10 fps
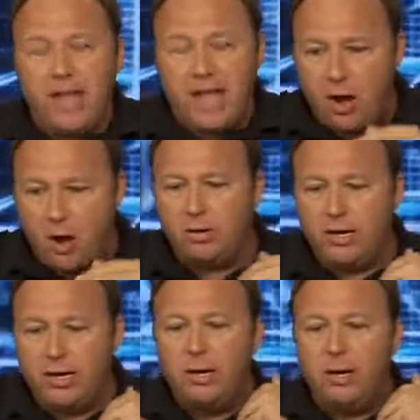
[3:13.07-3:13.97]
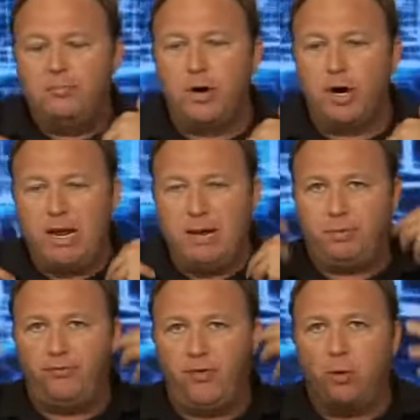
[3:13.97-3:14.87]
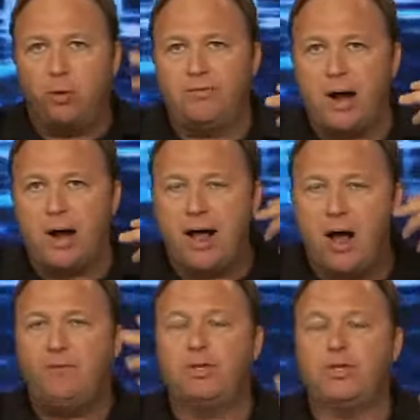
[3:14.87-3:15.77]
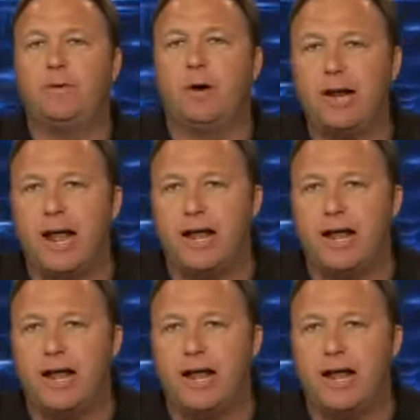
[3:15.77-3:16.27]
and only put people forward for high office who've already